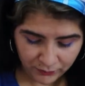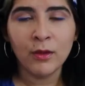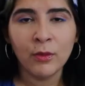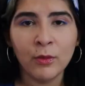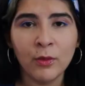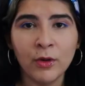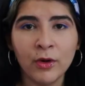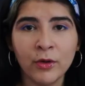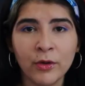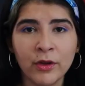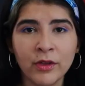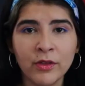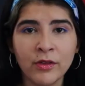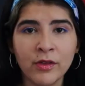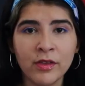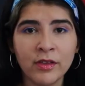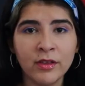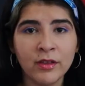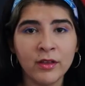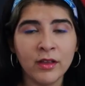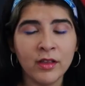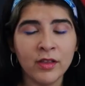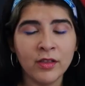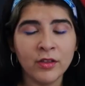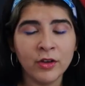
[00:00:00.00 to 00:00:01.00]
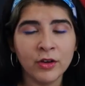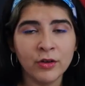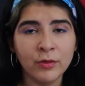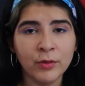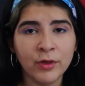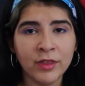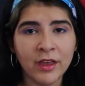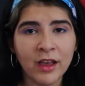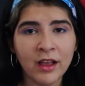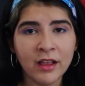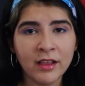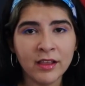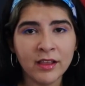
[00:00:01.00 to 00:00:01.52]
We're going to start
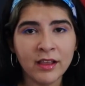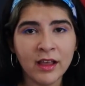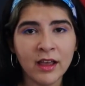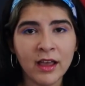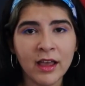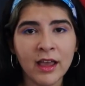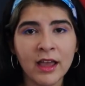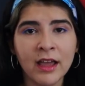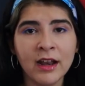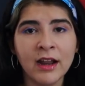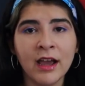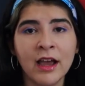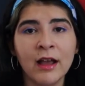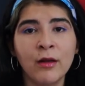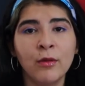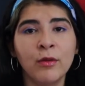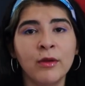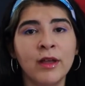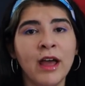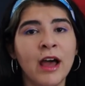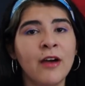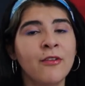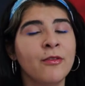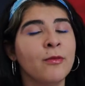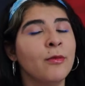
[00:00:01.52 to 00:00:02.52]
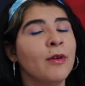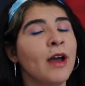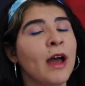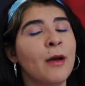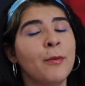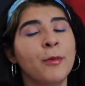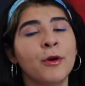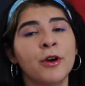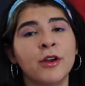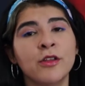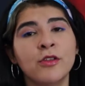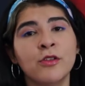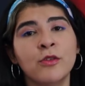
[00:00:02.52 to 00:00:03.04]
with Elsa, and I will have
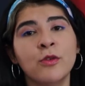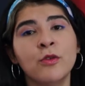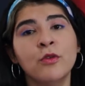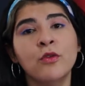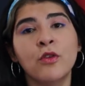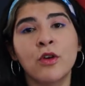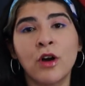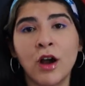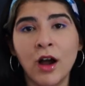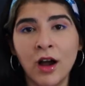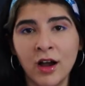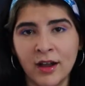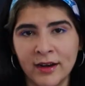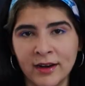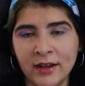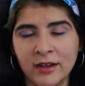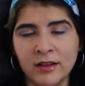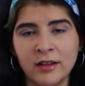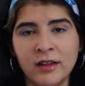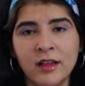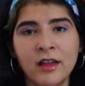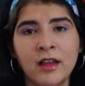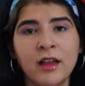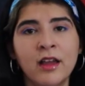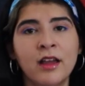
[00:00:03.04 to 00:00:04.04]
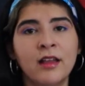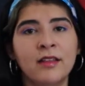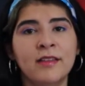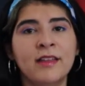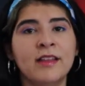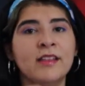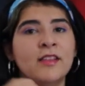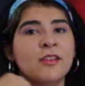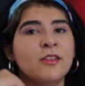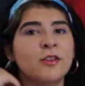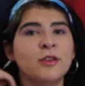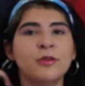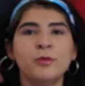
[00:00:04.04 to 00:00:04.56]
a part 2 for Anna.
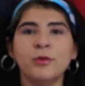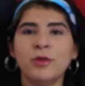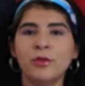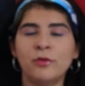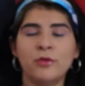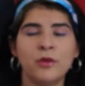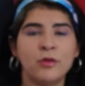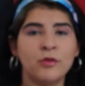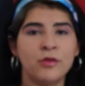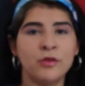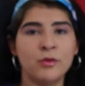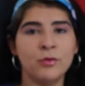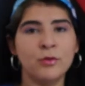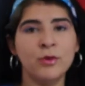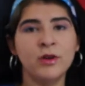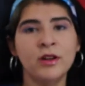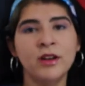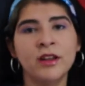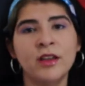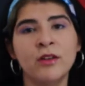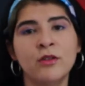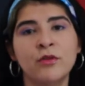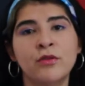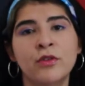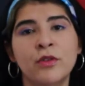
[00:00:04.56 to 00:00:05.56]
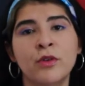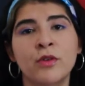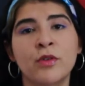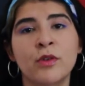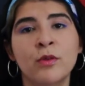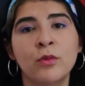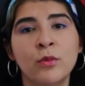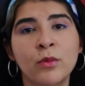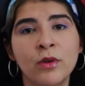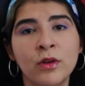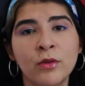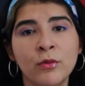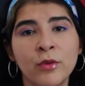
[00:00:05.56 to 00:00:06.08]
Let's start with Frozen 1. In
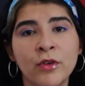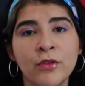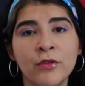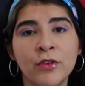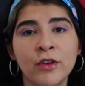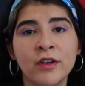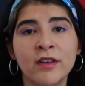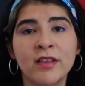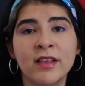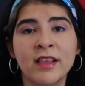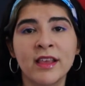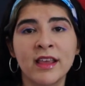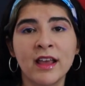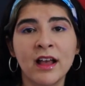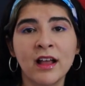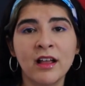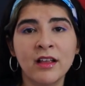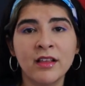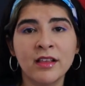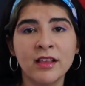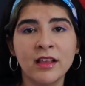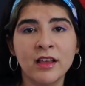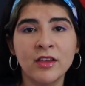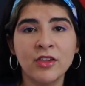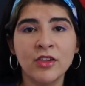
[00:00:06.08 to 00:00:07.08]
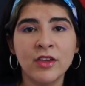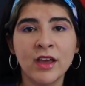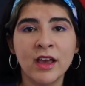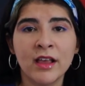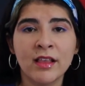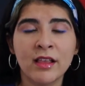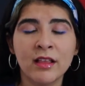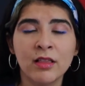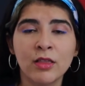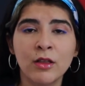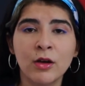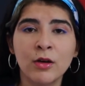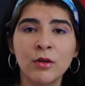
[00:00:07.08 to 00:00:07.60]
Frozen 1, we first see Elsa. She
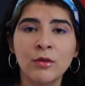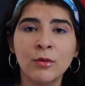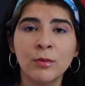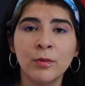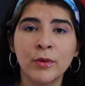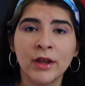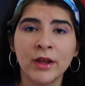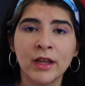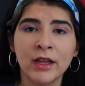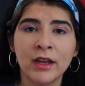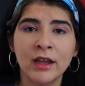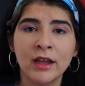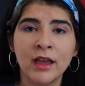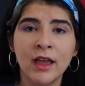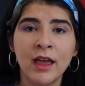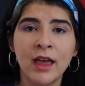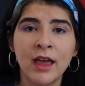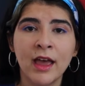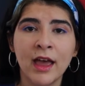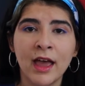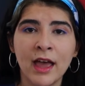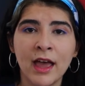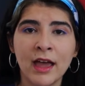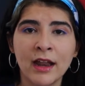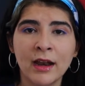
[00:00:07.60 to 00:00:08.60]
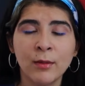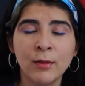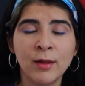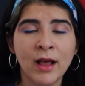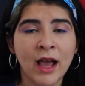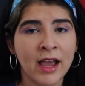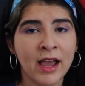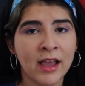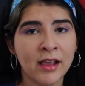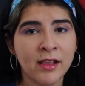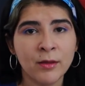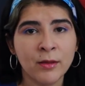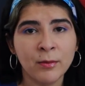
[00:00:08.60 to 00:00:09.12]
has a low braid and an
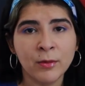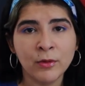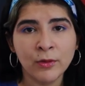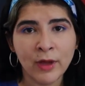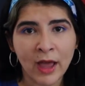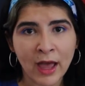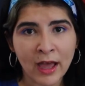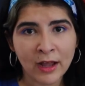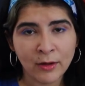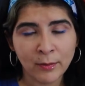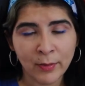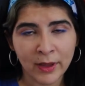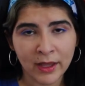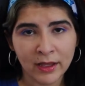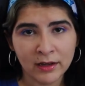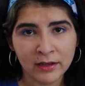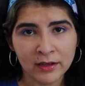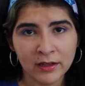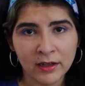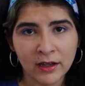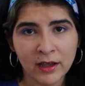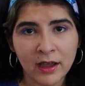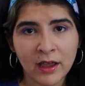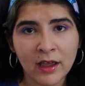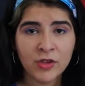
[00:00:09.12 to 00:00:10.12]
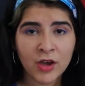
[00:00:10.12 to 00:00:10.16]
icy blue headband.